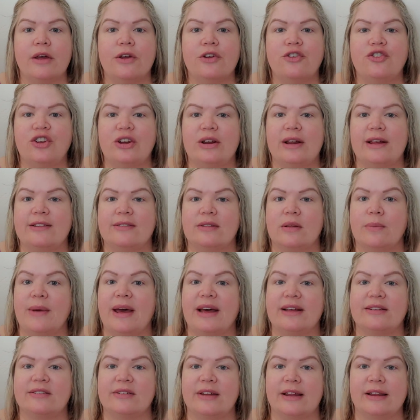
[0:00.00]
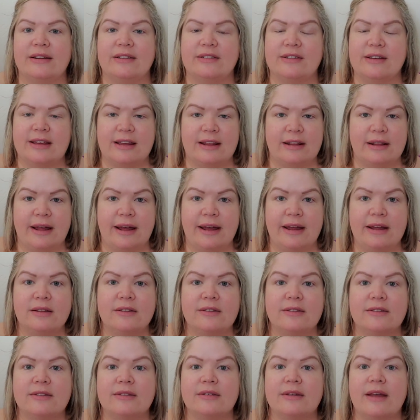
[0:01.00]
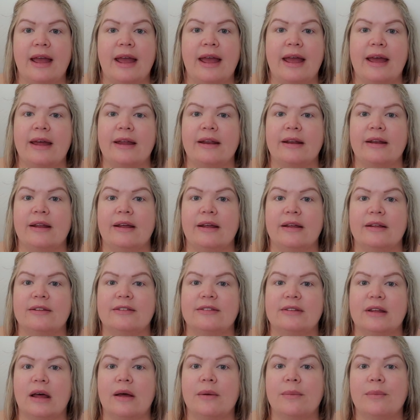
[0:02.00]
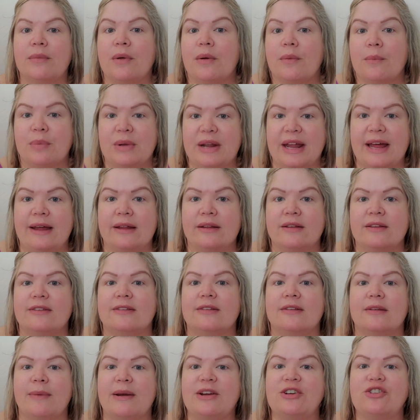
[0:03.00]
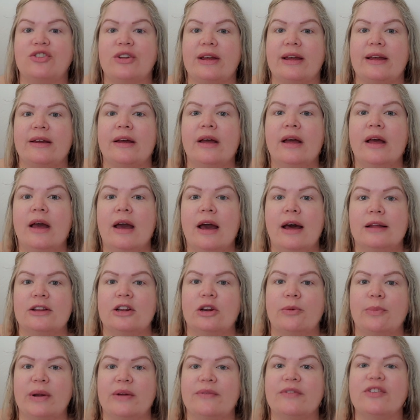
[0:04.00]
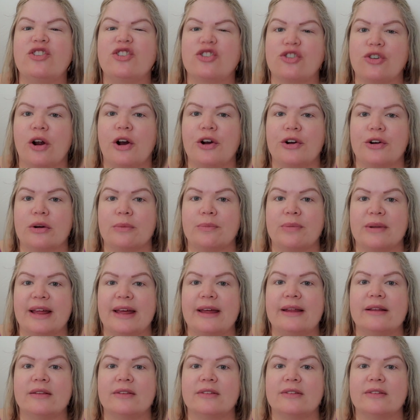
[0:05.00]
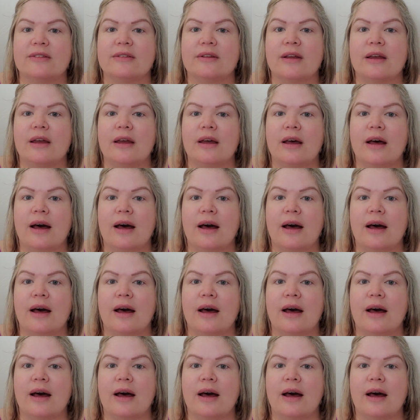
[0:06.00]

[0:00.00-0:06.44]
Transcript: She does the best in tea lights and some blends, especially a little bit of stronger blends.